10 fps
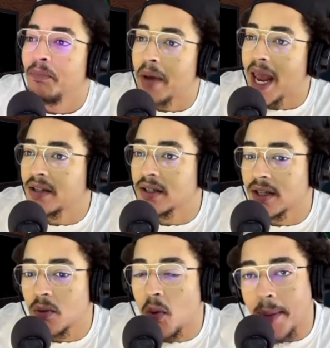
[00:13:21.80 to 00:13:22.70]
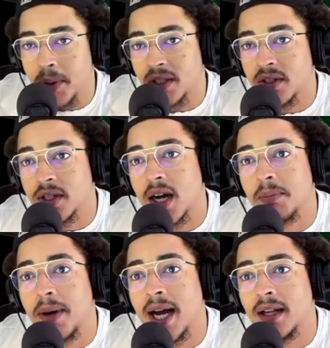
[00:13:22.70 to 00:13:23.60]
bases and weapons
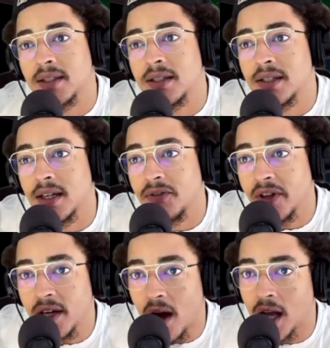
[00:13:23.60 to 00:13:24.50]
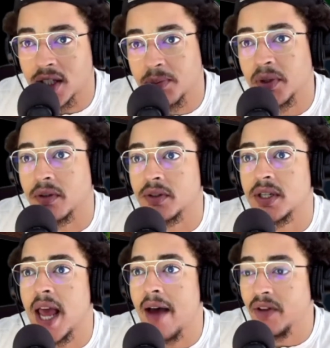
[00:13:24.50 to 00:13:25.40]
stockpiles and stuff in hospitals
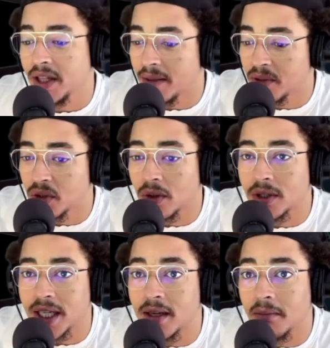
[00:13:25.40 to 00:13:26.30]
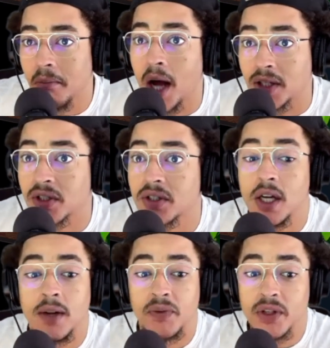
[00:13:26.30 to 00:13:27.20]
and having them stored in mosques.
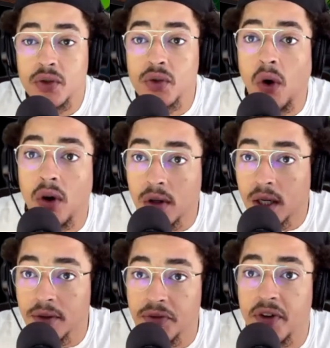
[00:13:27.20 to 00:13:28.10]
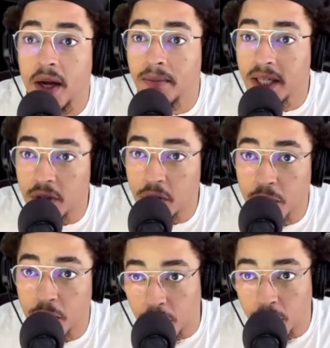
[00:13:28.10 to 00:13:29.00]
This is all confirmed and
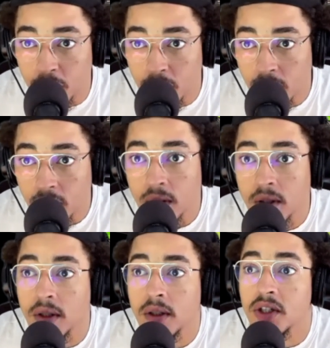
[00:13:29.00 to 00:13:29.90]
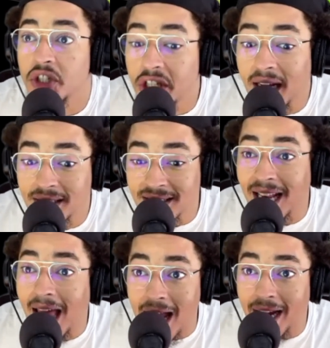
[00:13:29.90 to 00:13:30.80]
true. Just
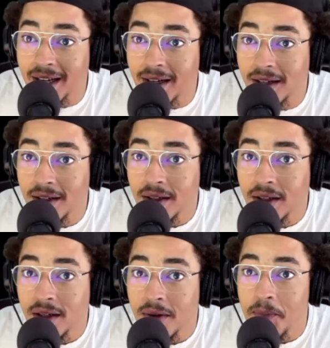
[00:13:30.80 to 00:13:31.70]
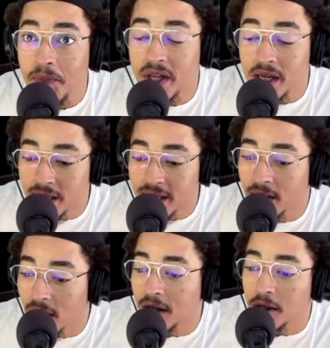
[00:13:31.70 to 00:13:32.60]
like the
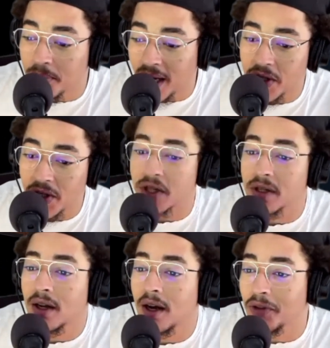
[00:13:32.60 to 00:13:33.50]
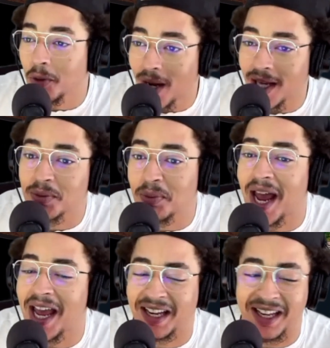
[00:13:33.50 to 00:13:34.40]
illegal occupation of the West
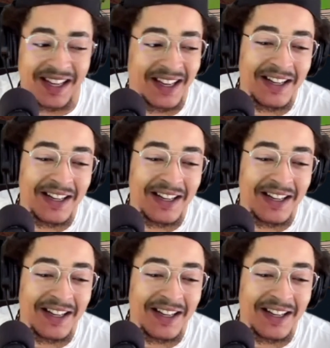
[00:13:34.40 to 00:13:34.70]
Bank